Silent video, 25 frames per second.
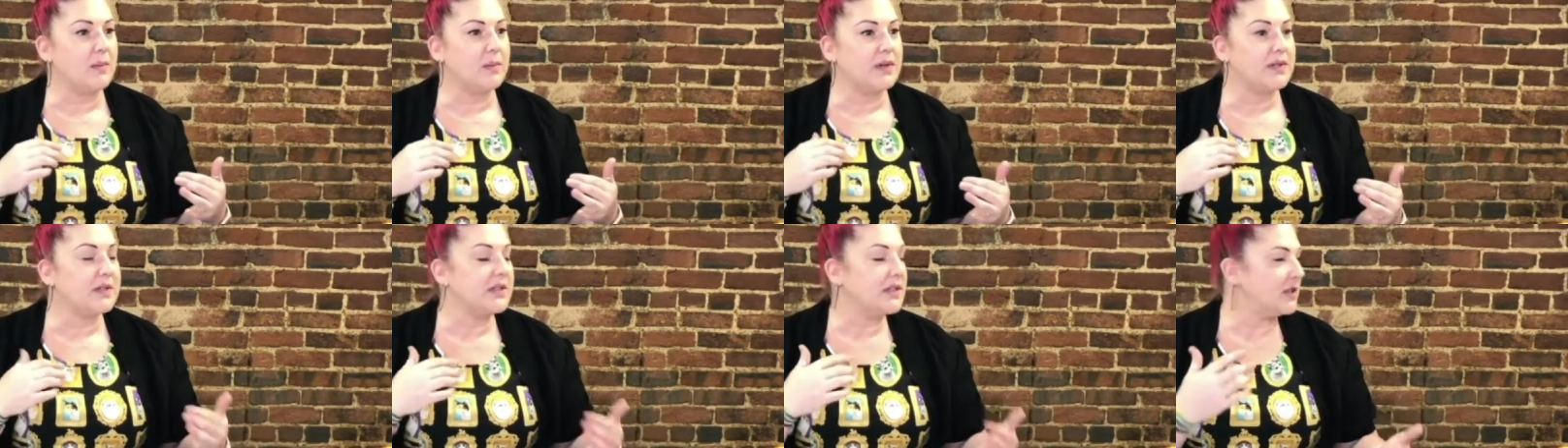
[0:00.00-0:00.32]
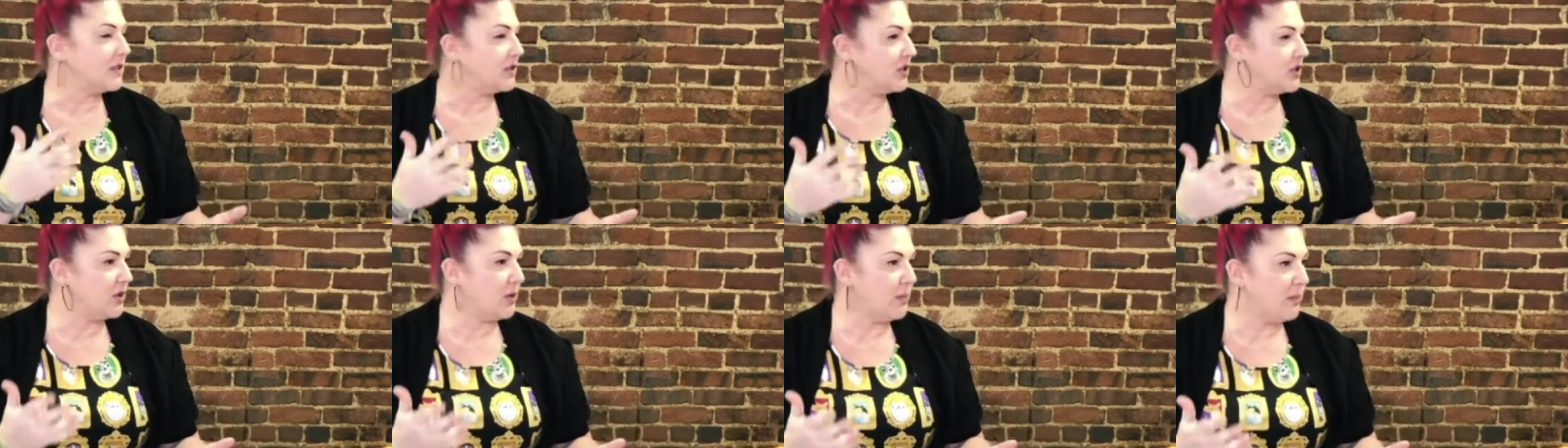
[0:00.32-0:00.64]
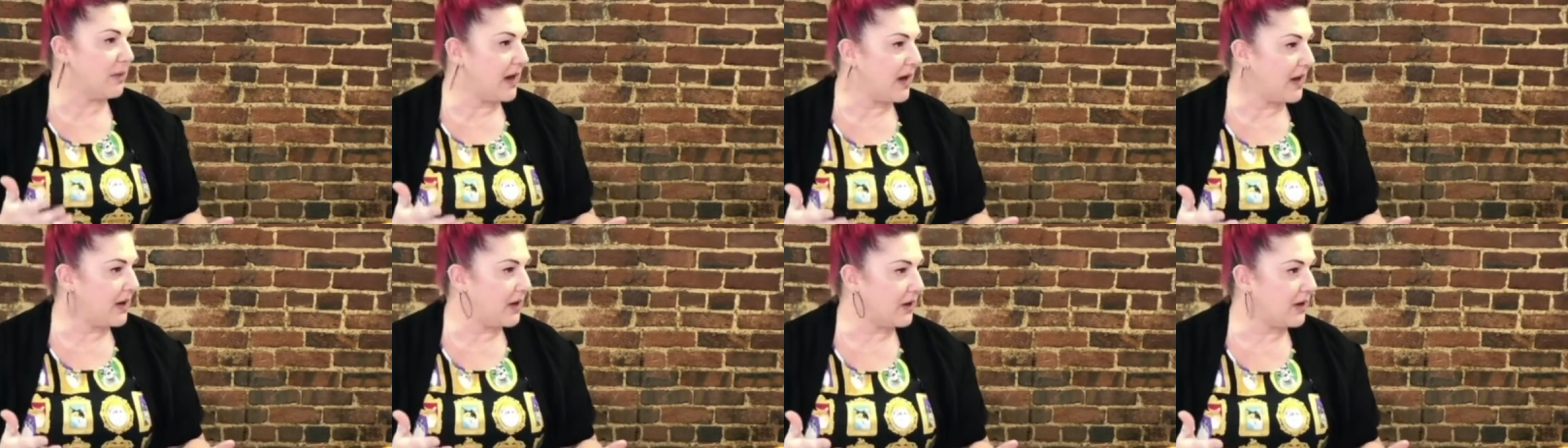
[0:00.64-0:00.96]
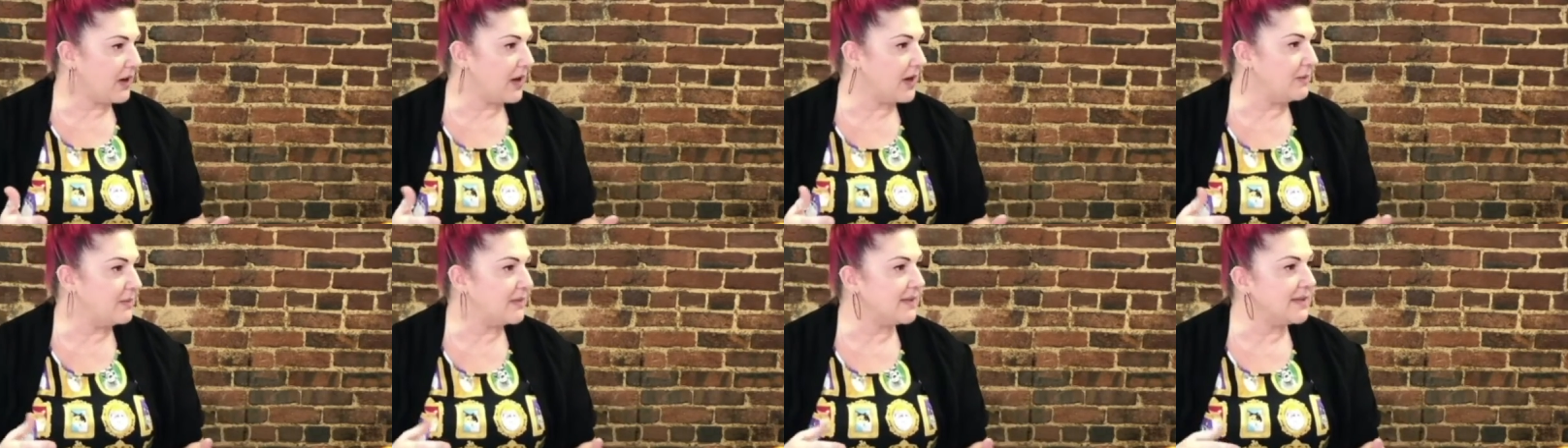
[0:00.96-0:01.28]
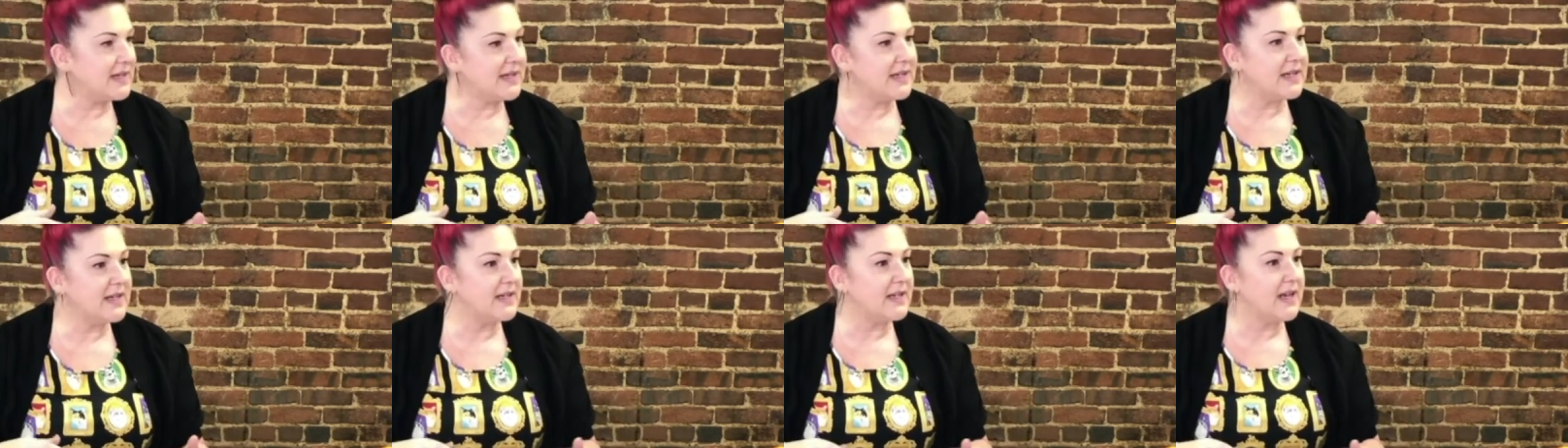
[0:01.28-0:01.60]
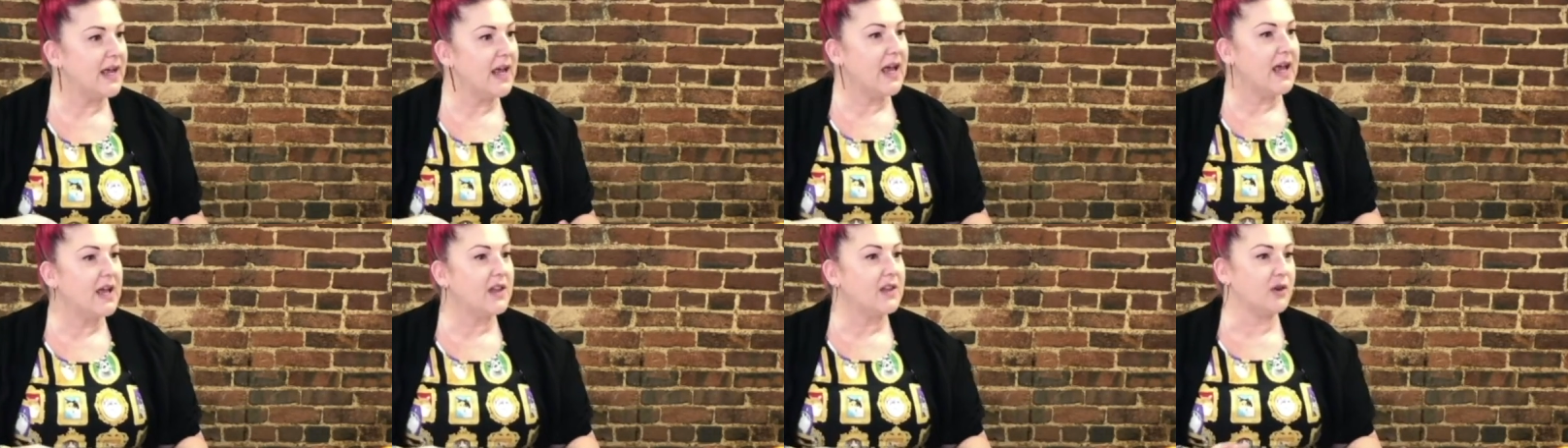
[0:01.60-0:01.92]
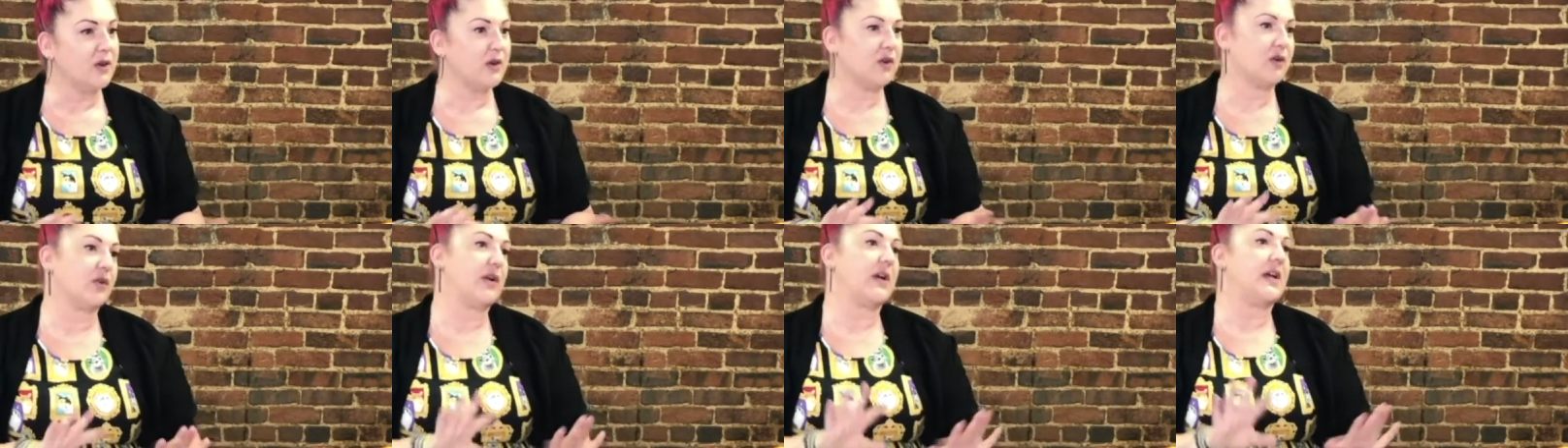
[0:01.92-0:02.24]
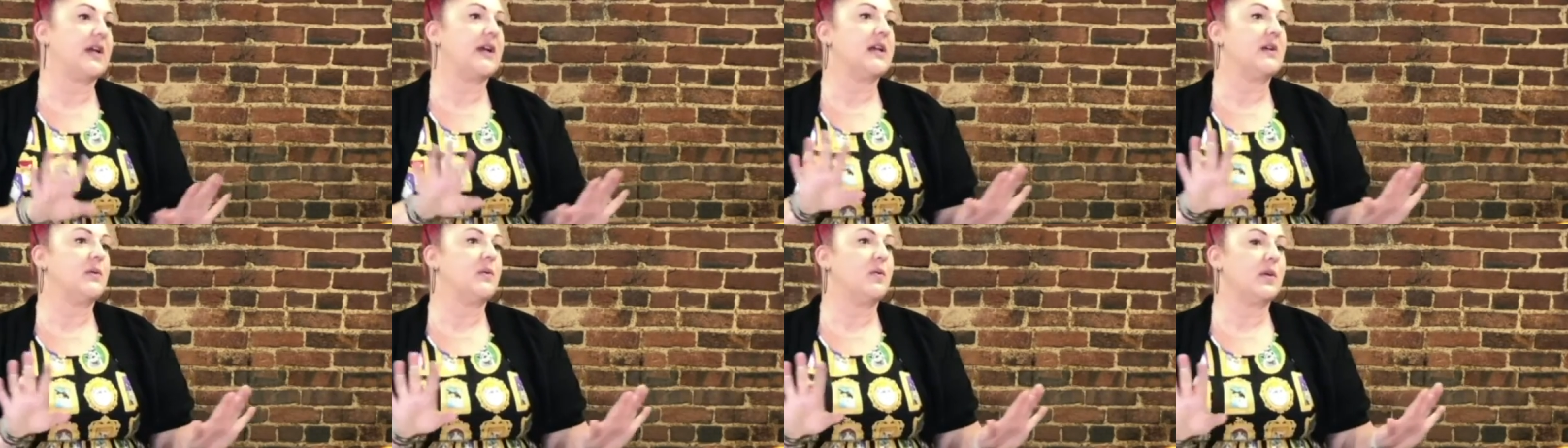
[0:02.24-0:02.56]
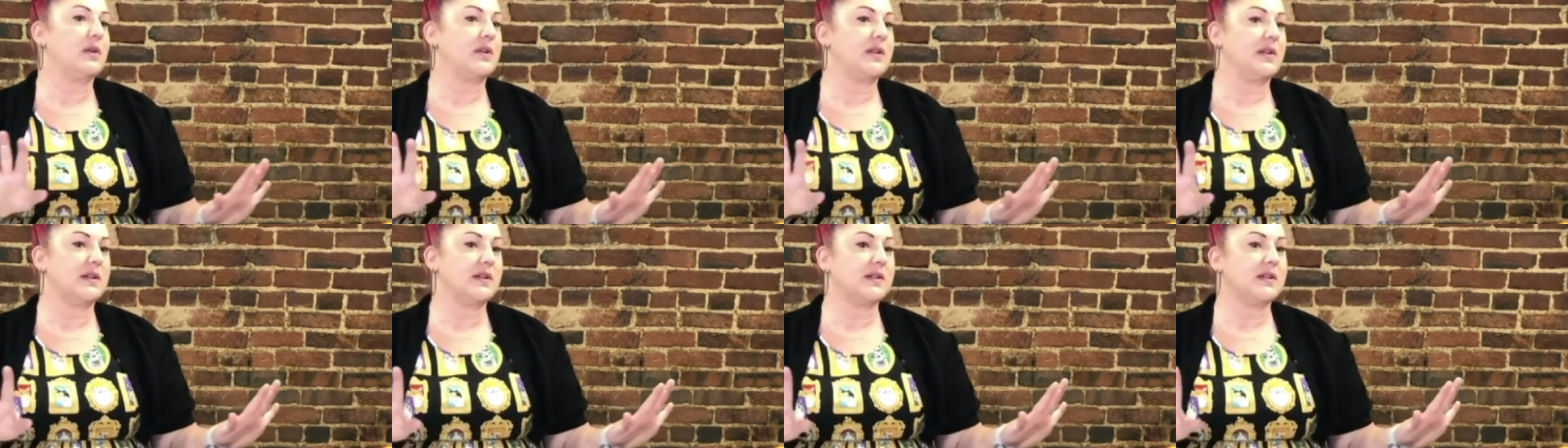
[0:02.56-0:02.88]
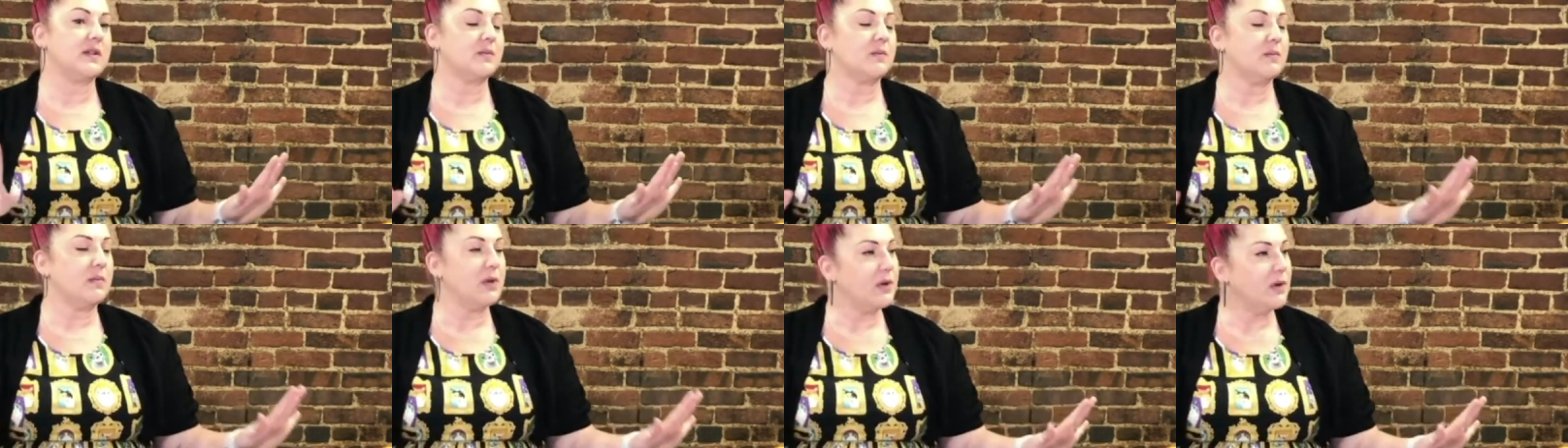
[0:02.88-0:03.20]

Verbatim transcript: potential buyer comes in, they're greeted with this